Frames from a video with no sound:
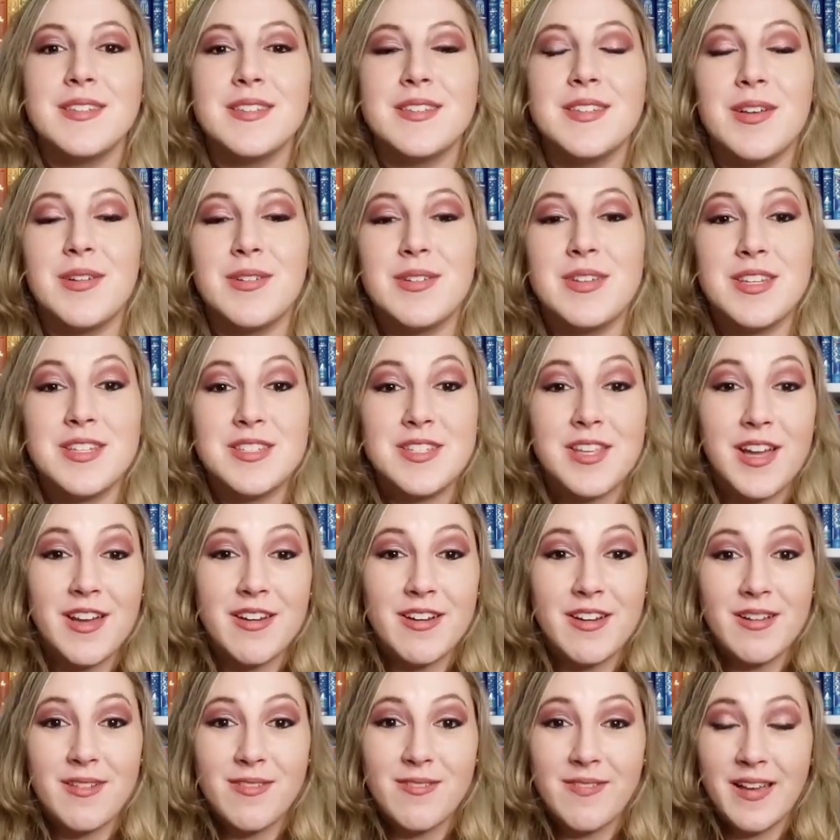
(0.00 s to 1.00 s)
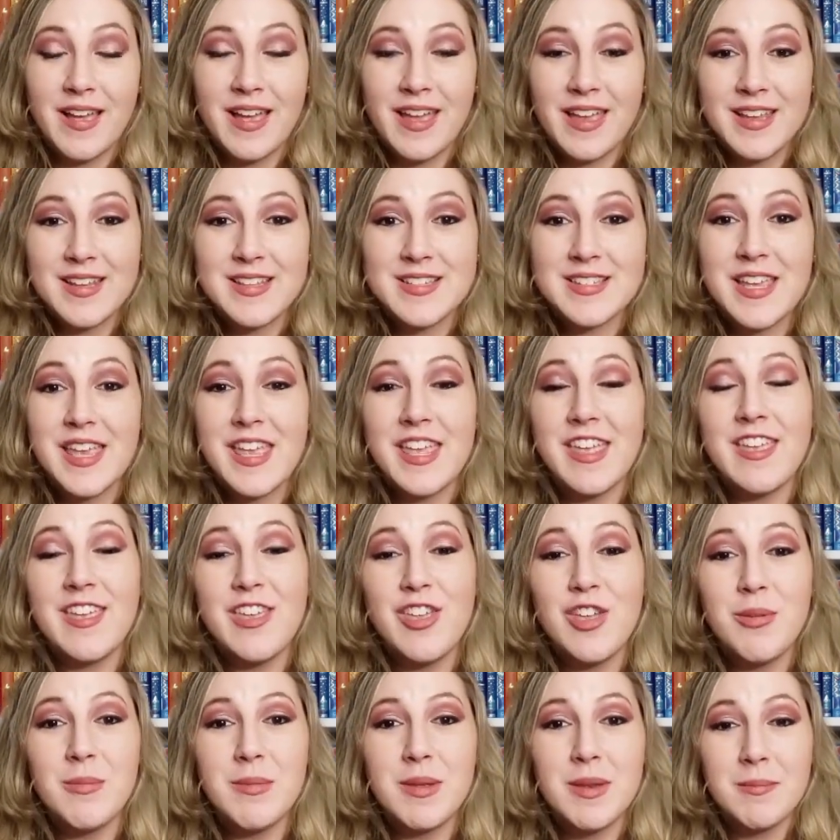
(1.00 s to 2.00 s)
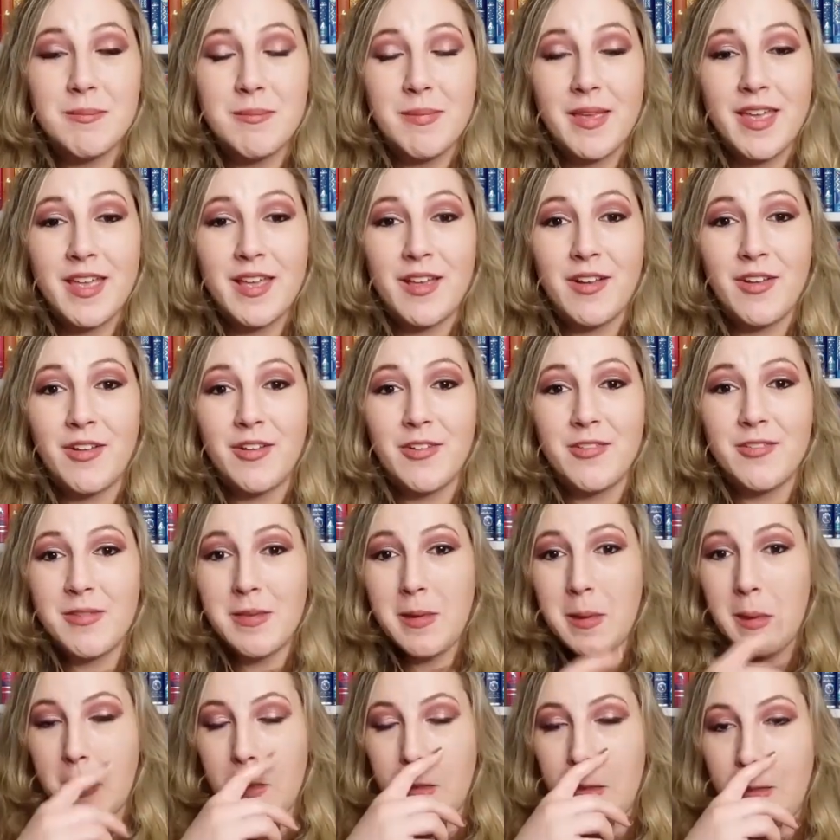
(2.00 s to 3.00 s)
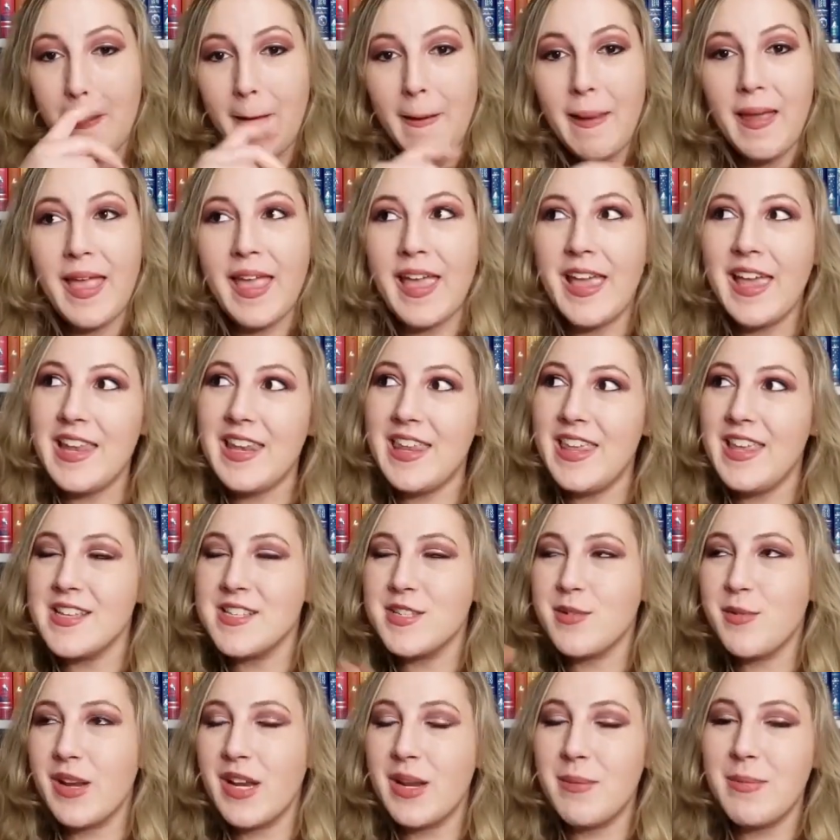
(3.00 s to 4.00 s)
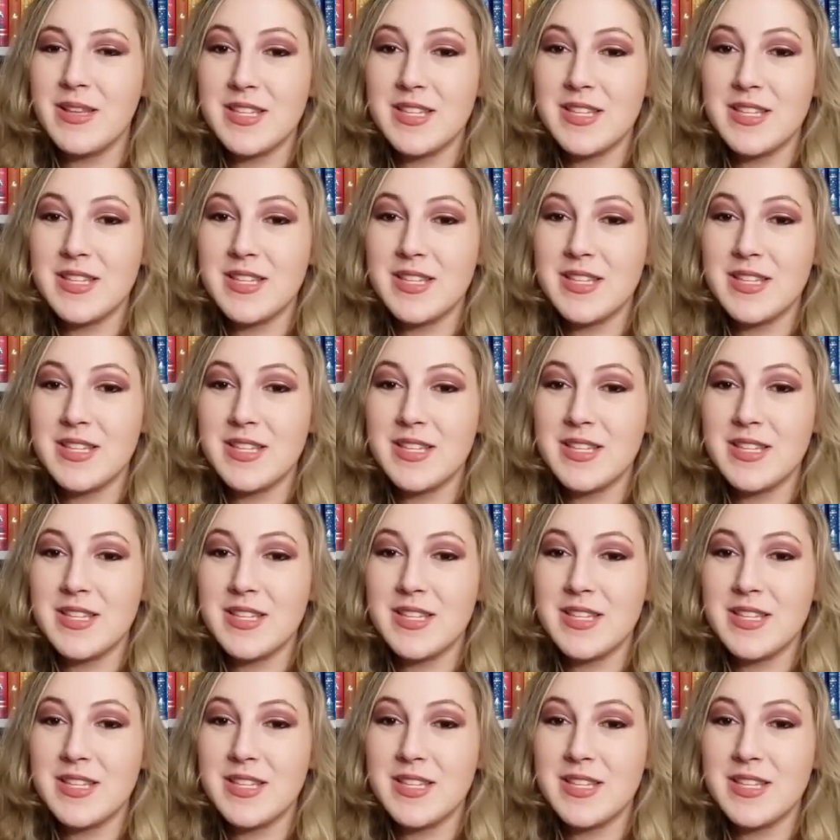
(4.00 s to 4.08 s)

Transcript: So Tisara finds a human male, and he's quite